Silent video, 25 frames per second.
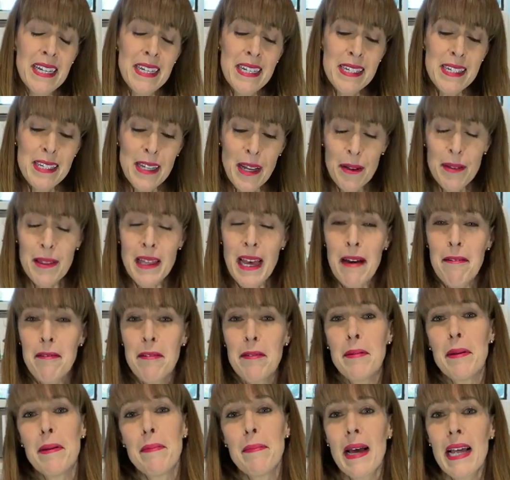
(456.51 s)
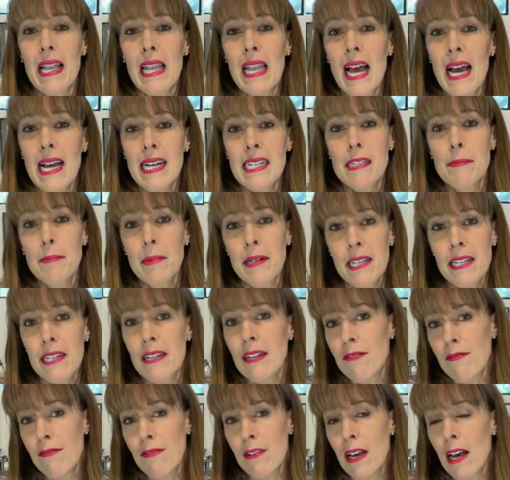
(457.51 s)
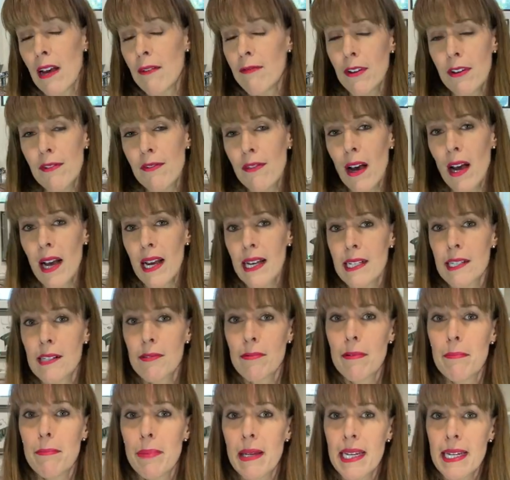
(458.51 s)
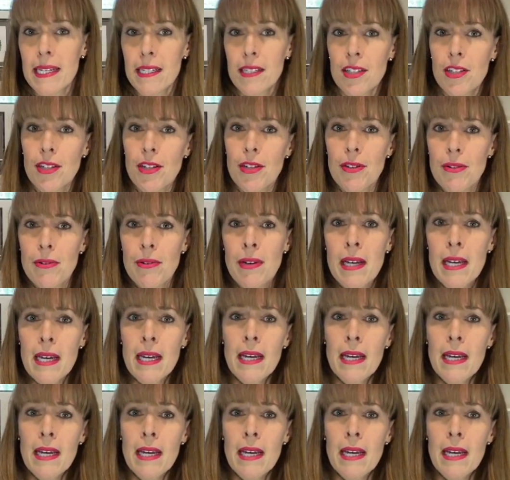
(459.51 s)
So that would be my last bit of advice, would be to